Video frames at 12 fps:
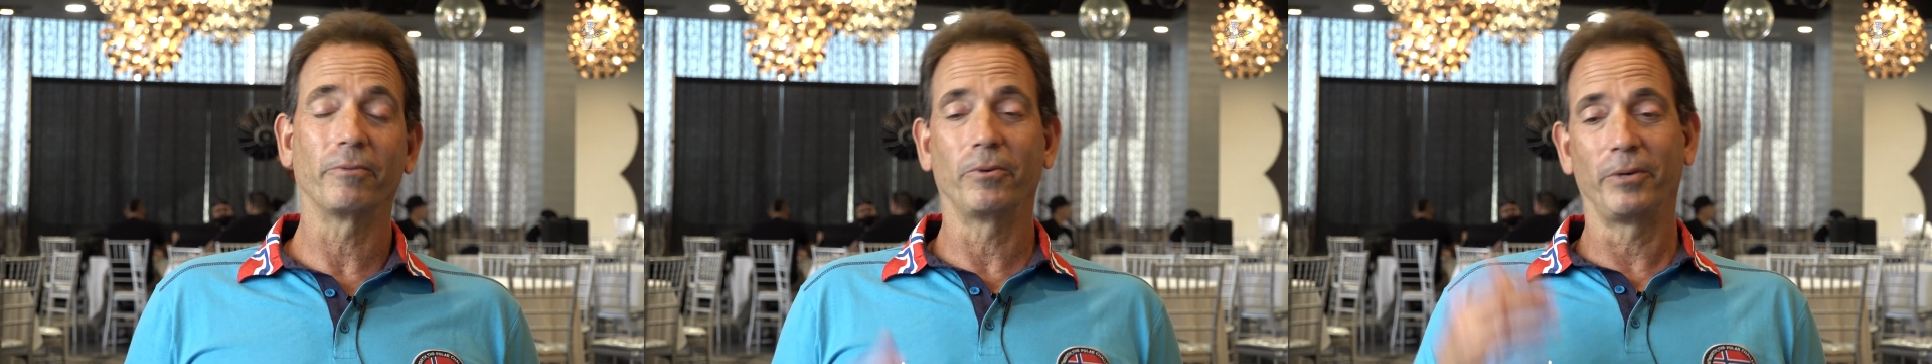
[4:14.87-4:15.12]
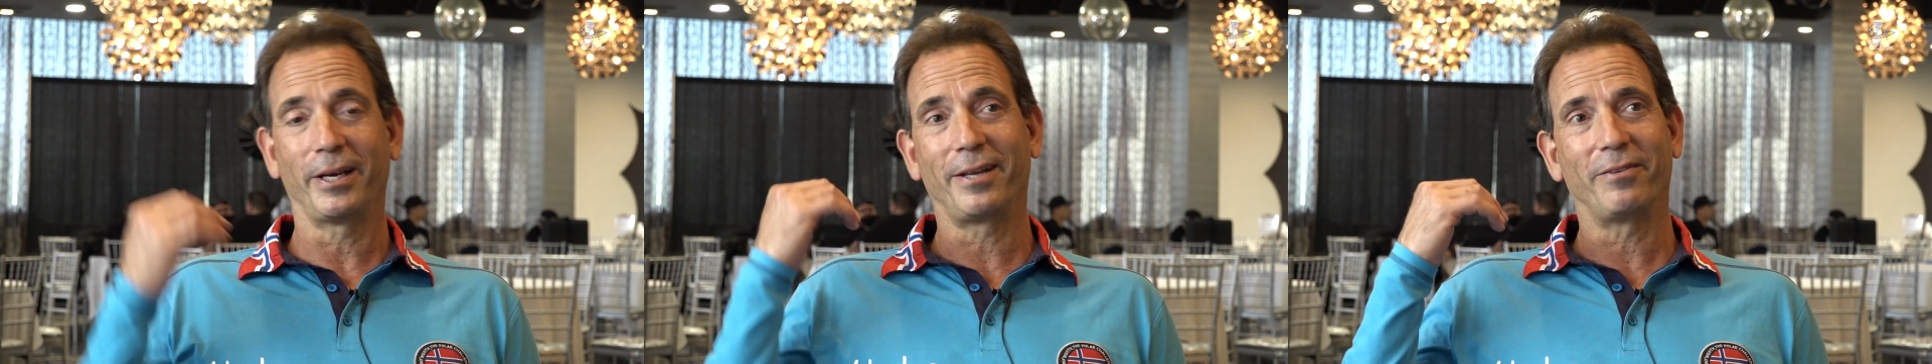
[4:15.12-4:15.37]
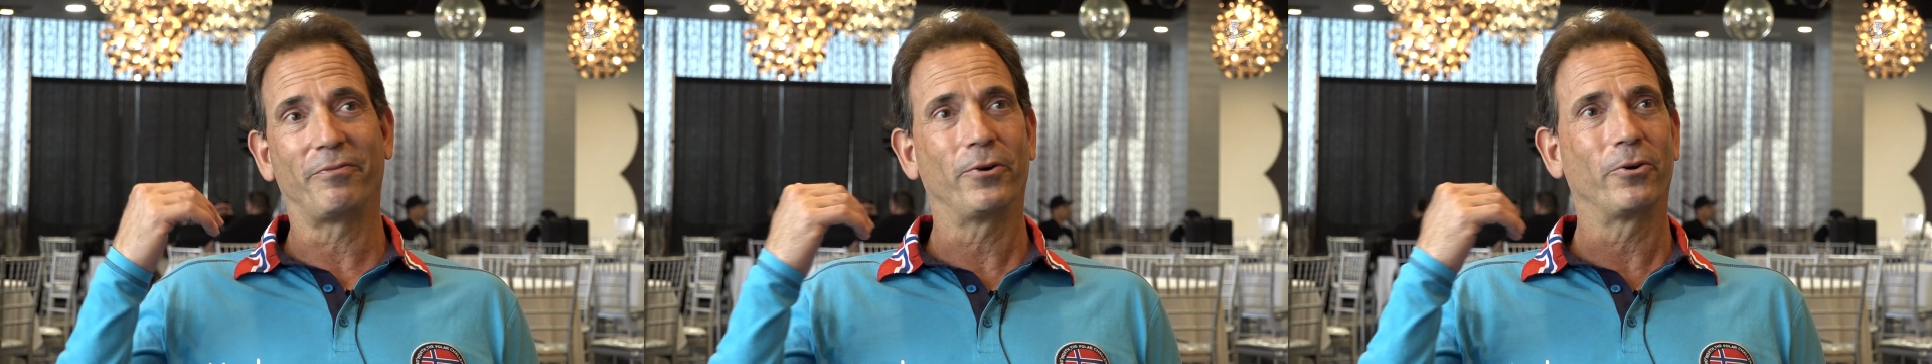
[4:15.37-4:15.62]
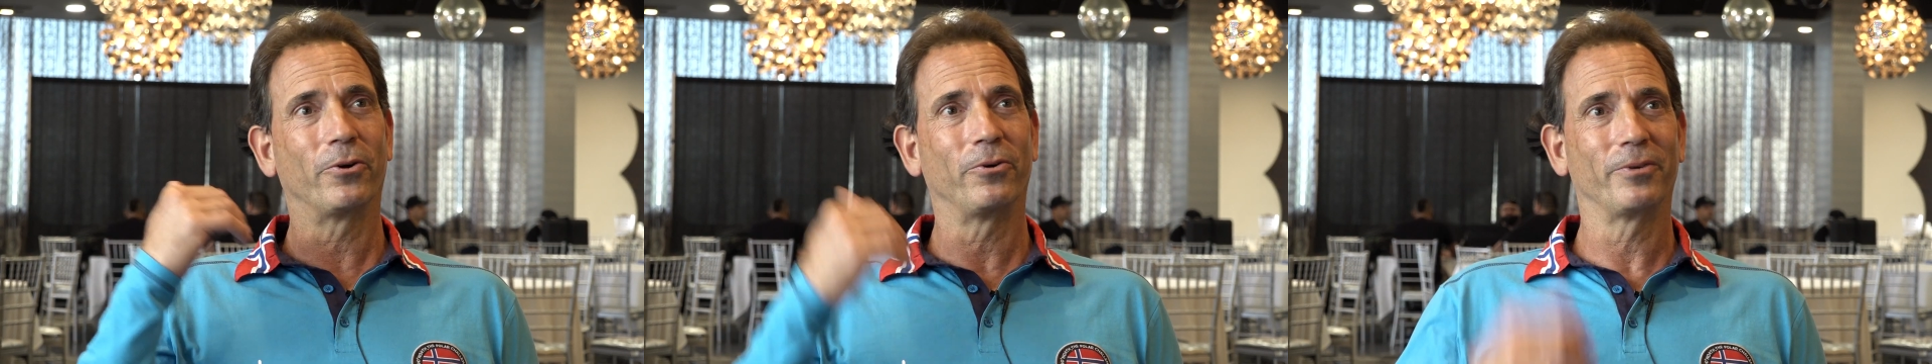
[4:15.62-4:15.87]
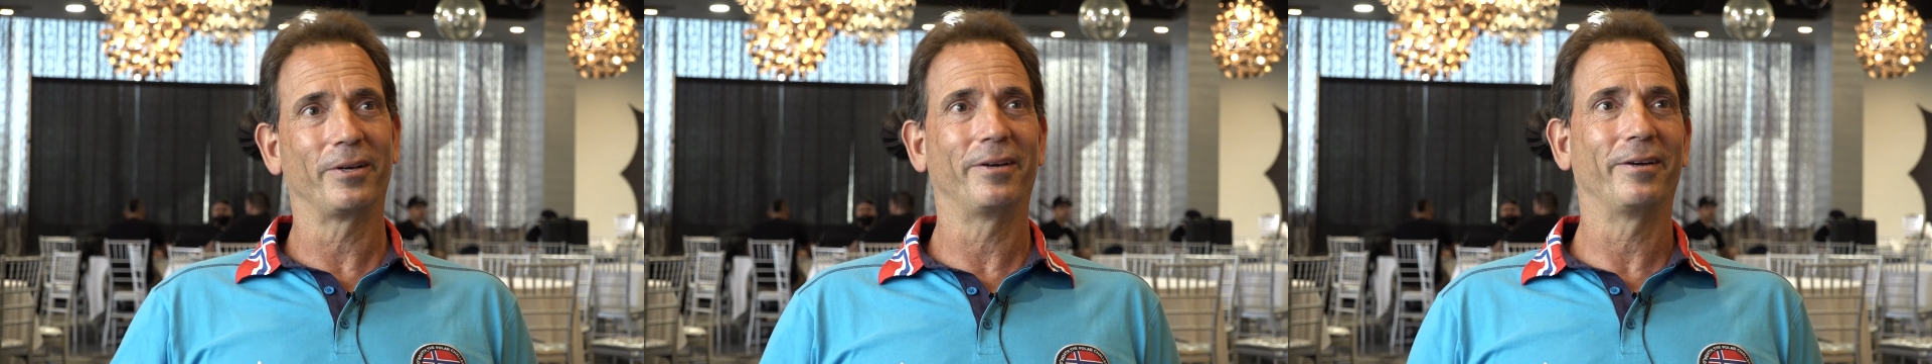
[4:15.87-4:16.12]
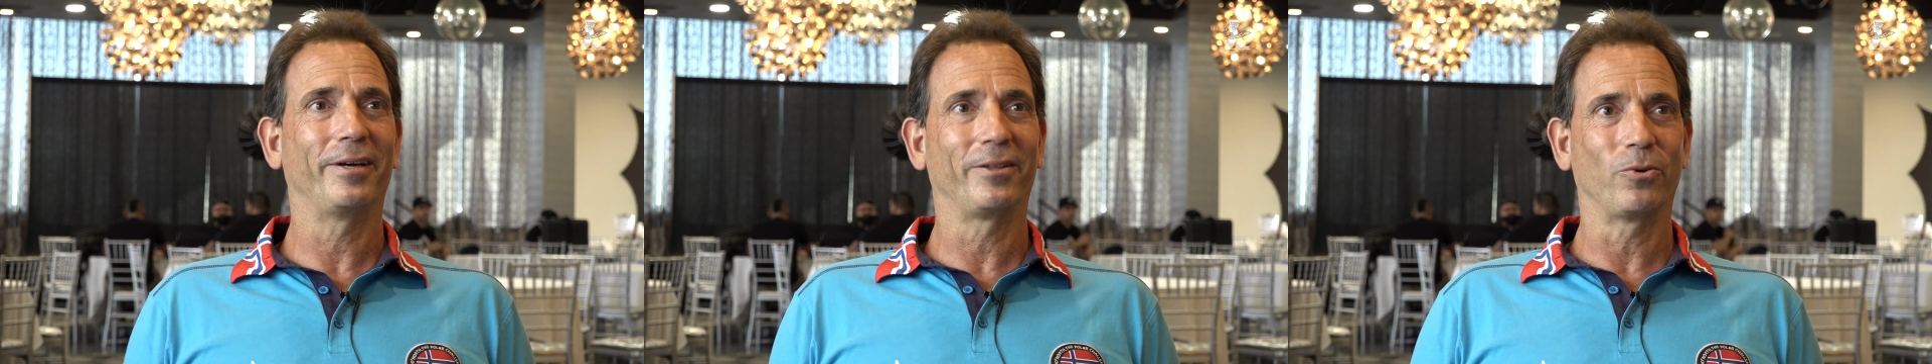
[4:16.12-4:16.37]
We had the photo
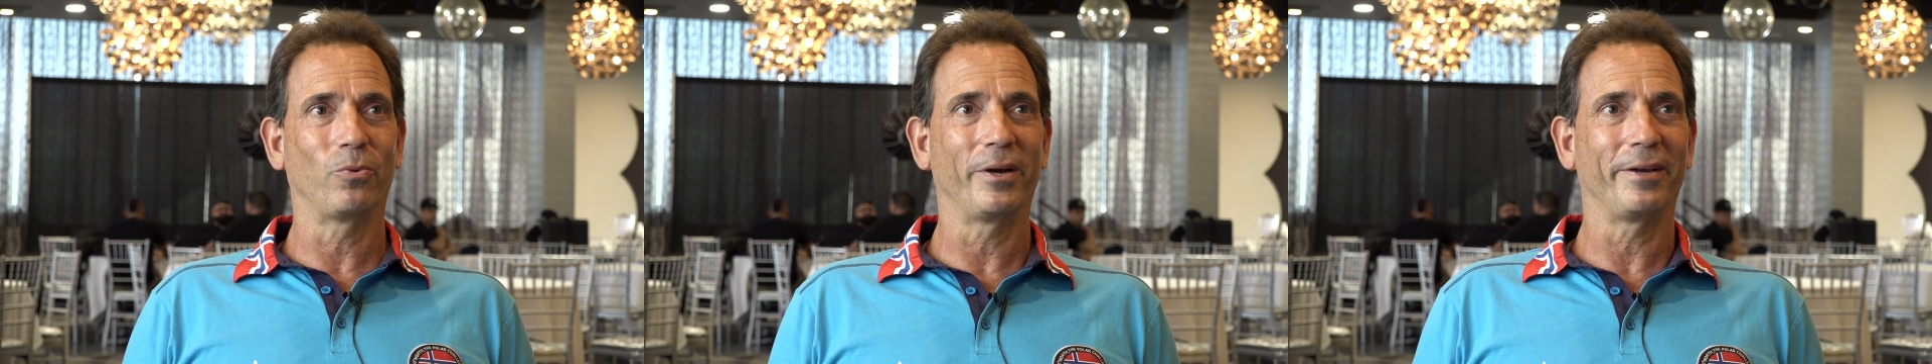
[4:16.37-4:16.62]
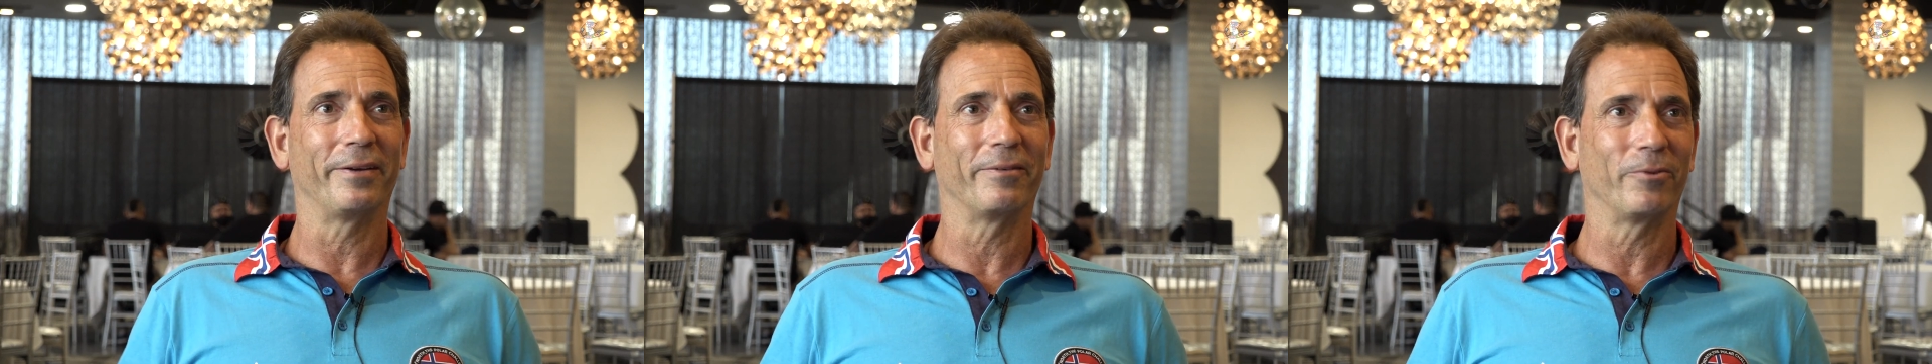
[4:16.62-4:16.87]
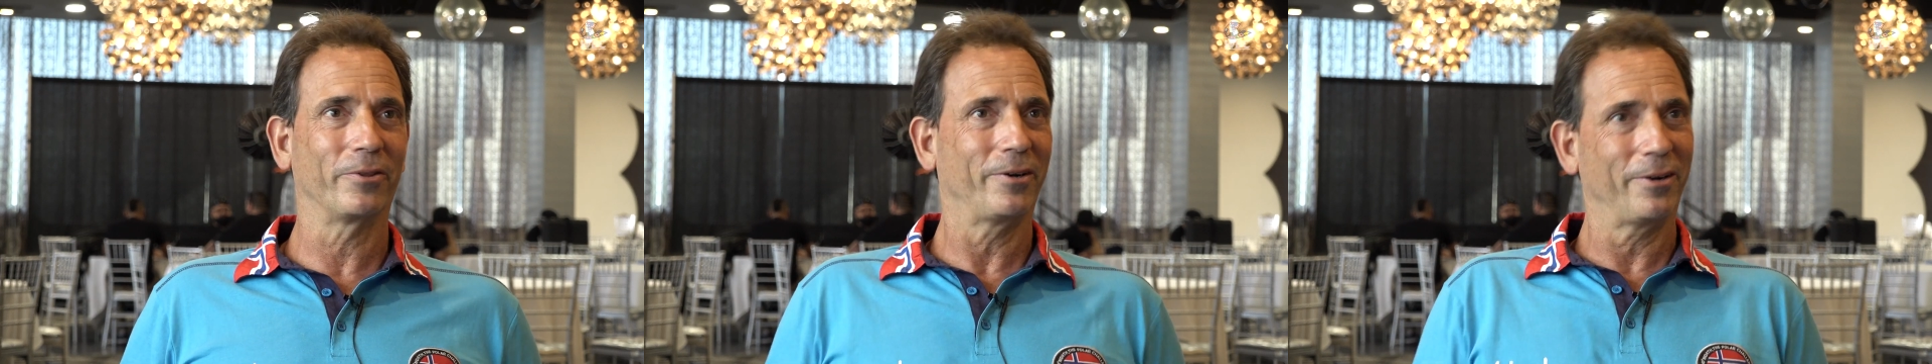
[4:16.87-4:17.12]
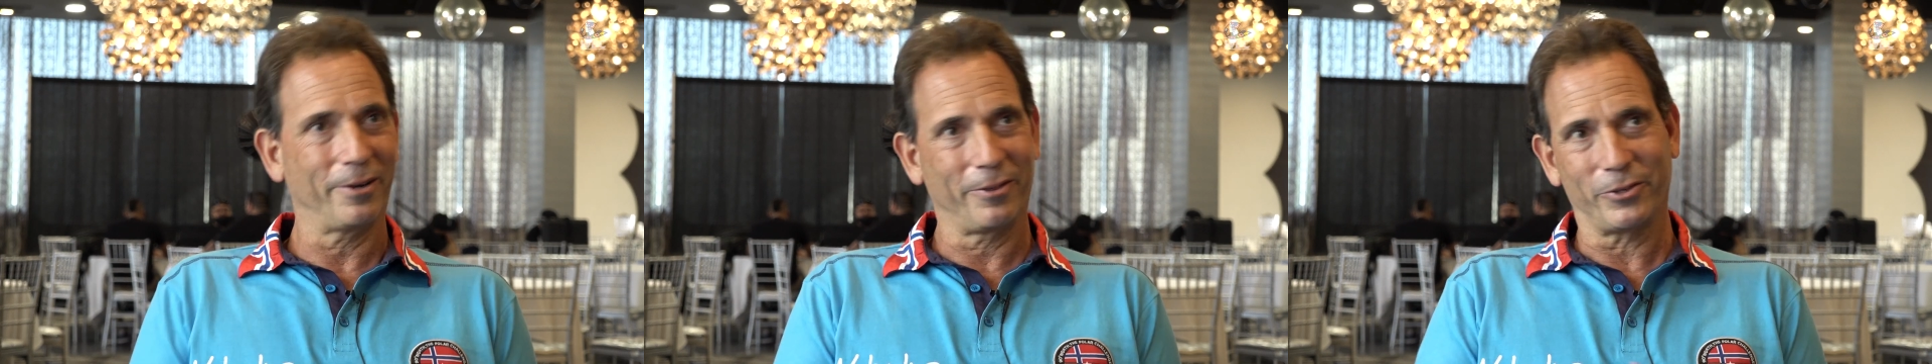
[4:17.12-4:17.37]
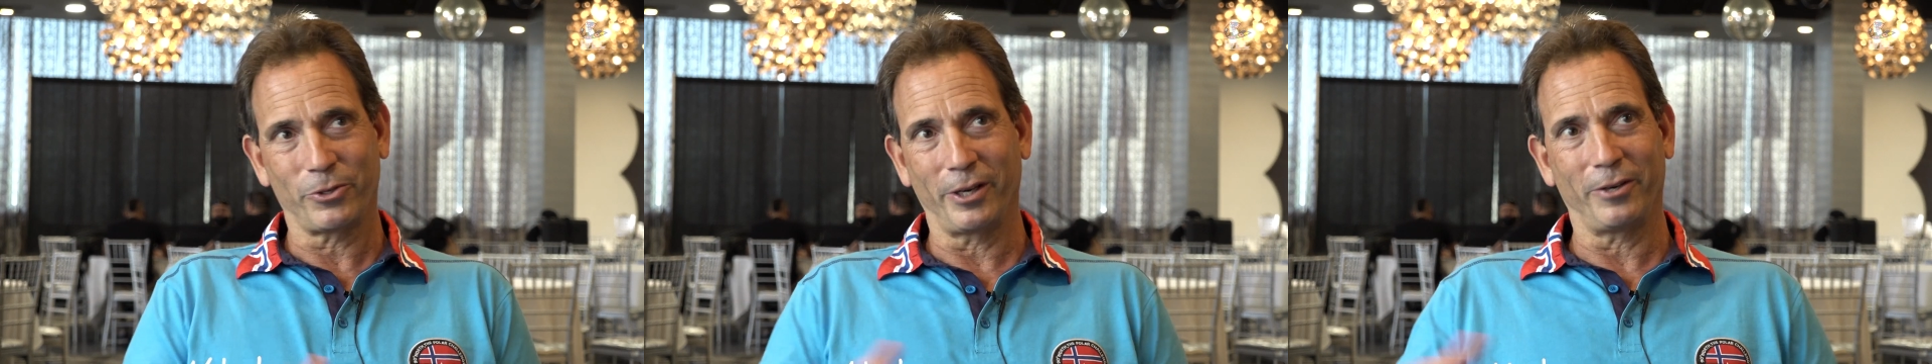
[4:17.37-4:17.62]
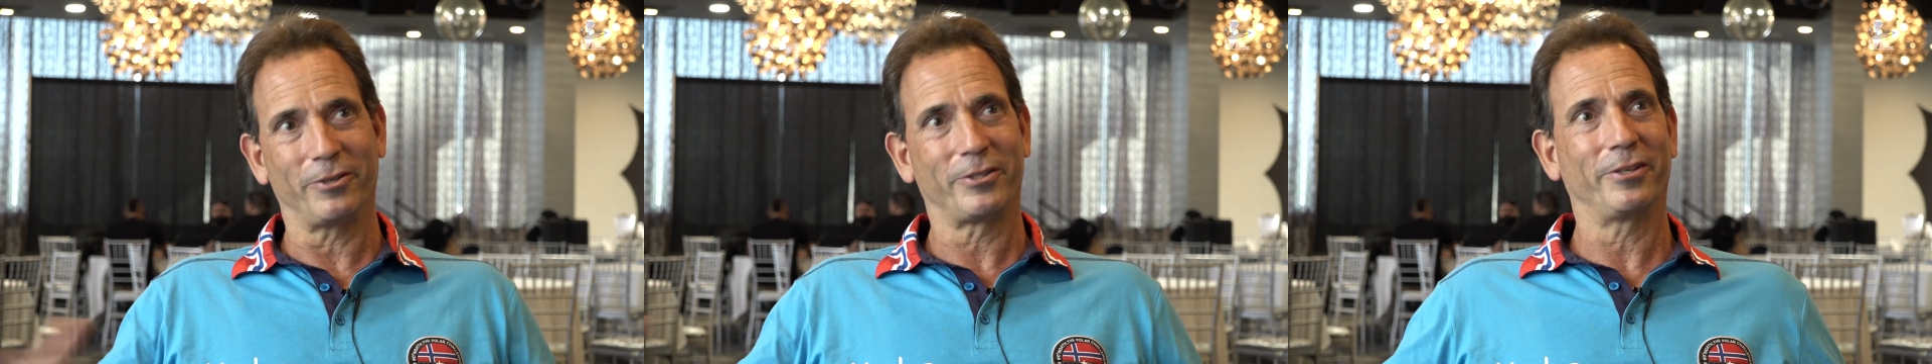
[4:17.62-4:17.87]
at the weigh-in with all the
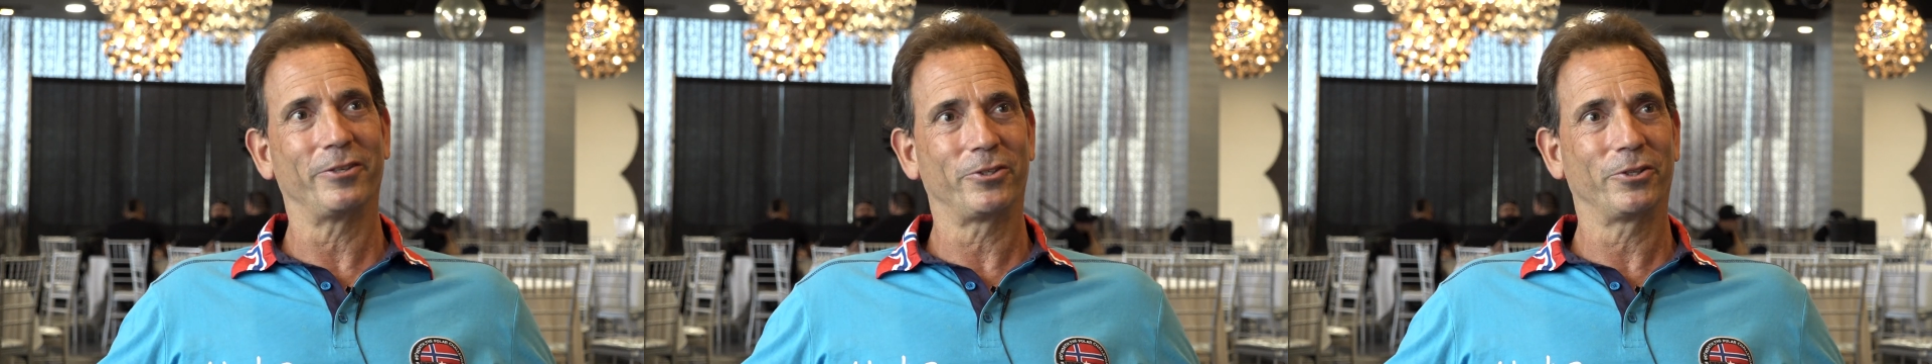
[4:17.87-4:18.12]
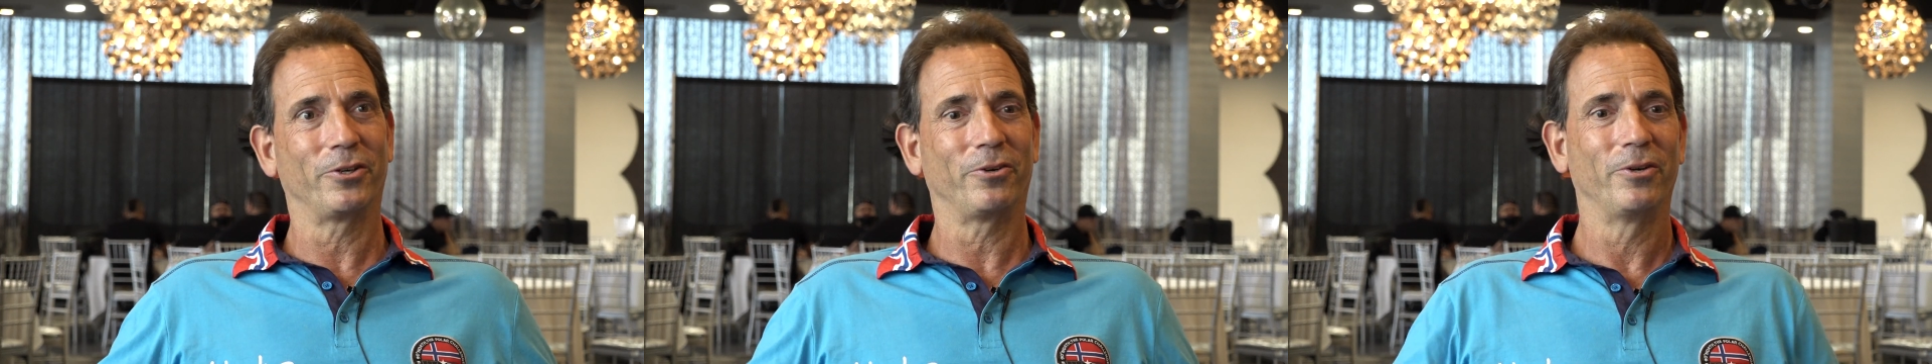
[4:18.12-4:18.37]
trainers on the show,